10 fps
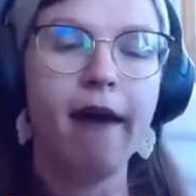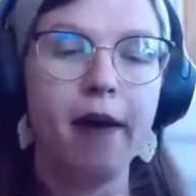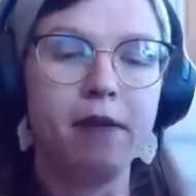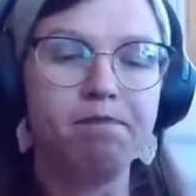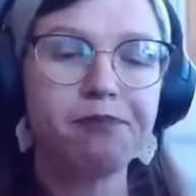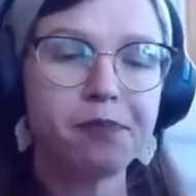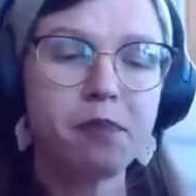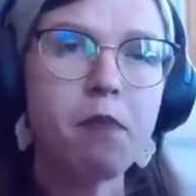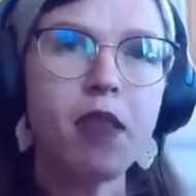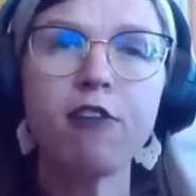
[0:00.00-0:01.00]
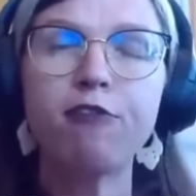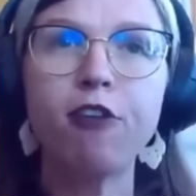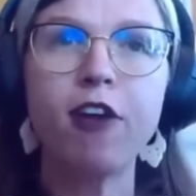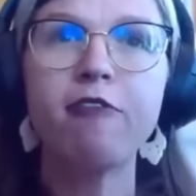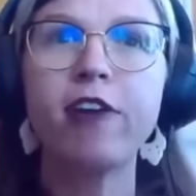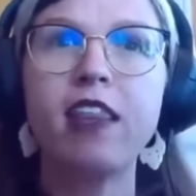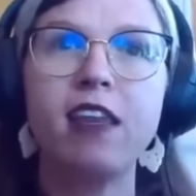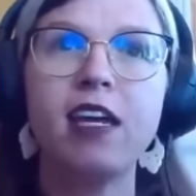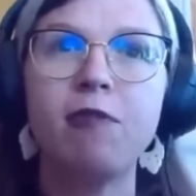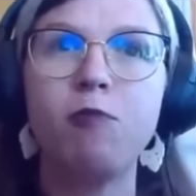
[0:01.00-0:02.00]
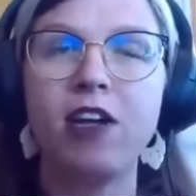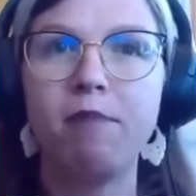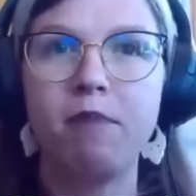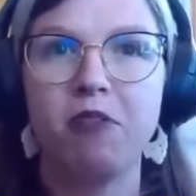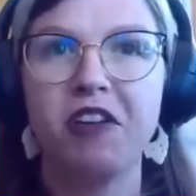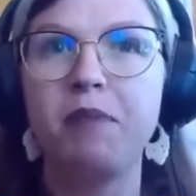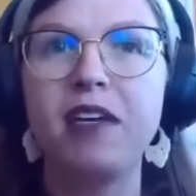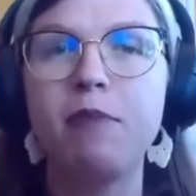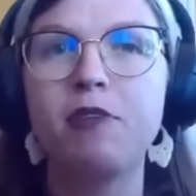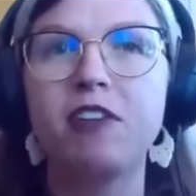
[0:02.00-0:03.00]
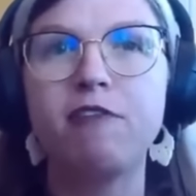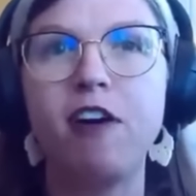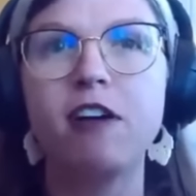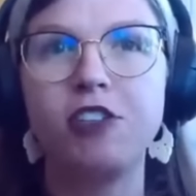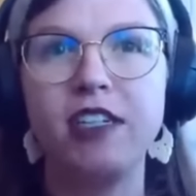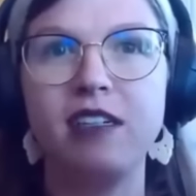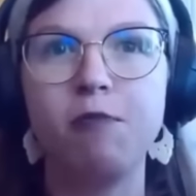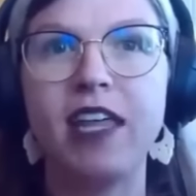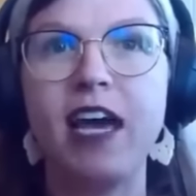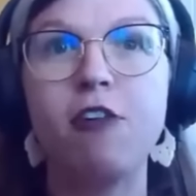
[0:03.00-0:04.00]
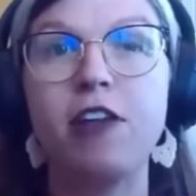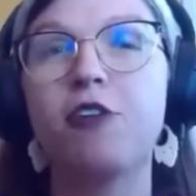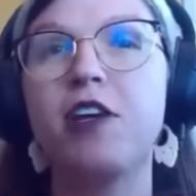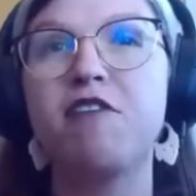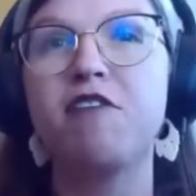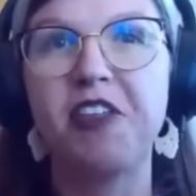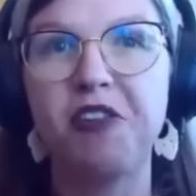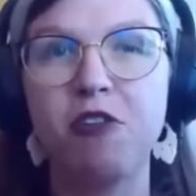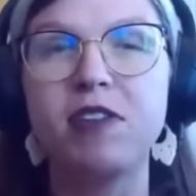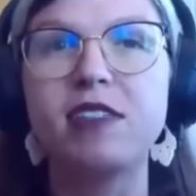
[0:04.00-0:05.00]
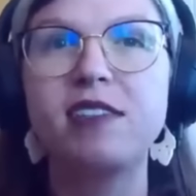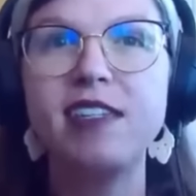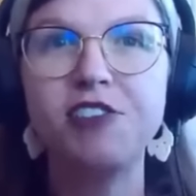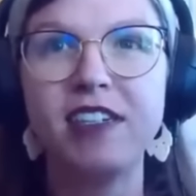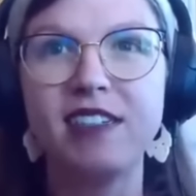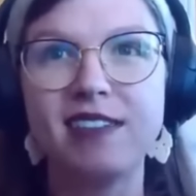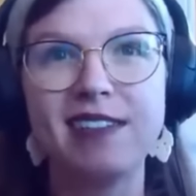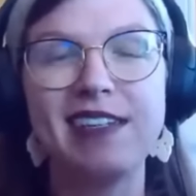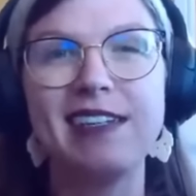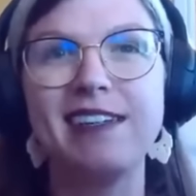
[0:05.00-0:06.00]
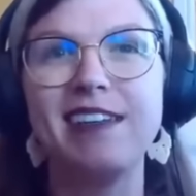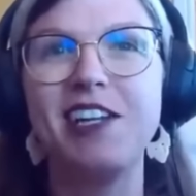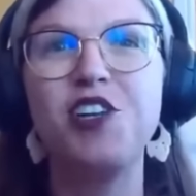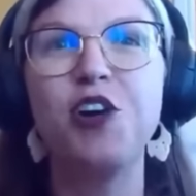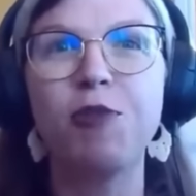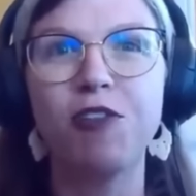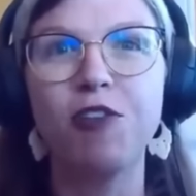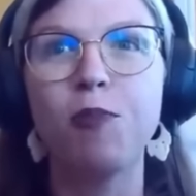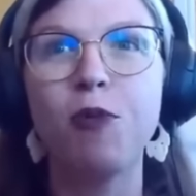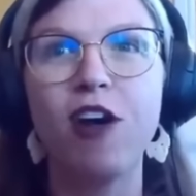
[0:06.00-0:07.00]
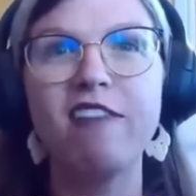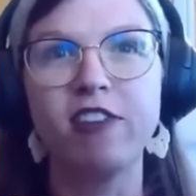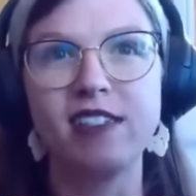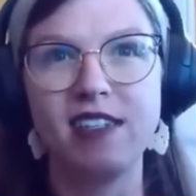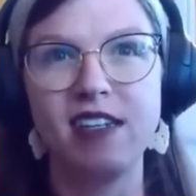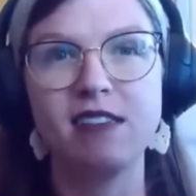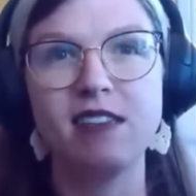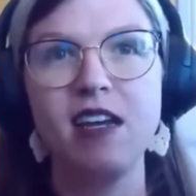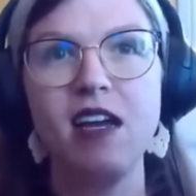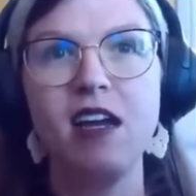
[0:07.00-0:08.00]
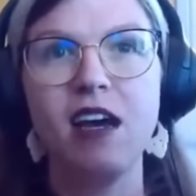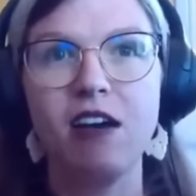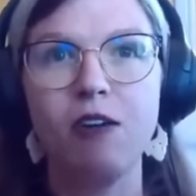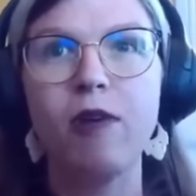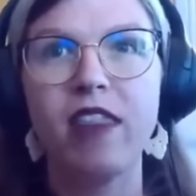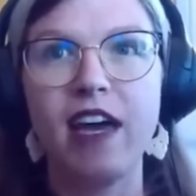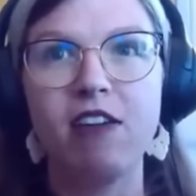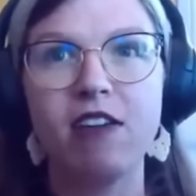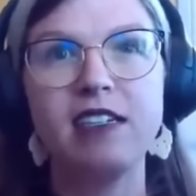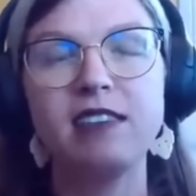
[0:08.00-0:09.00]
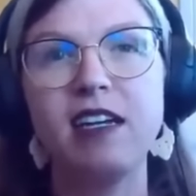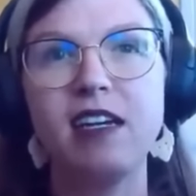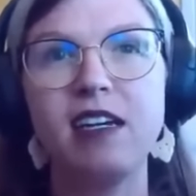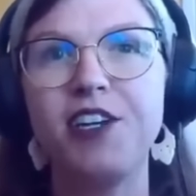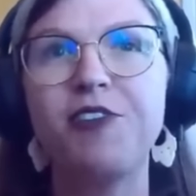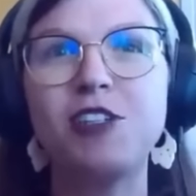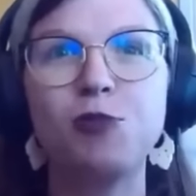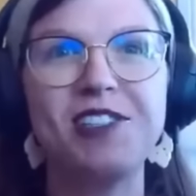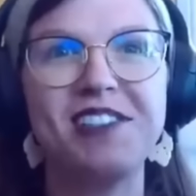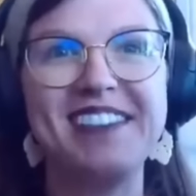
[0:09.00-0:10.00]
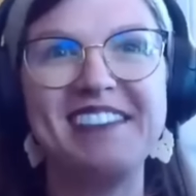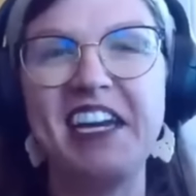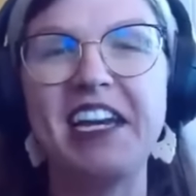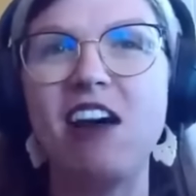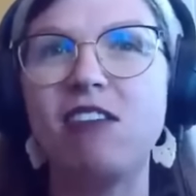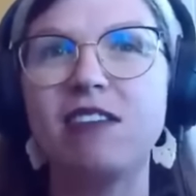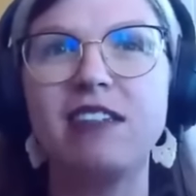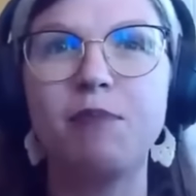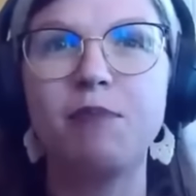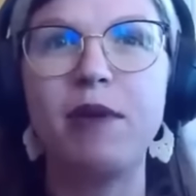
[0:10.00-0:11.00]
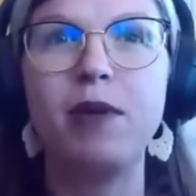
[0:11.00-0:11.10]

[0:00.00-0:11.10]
Um, for everything and will not really be able to function without it, or even make their own decisions and, and know their own preferences uh, without it. And, you know, this was laid out uh,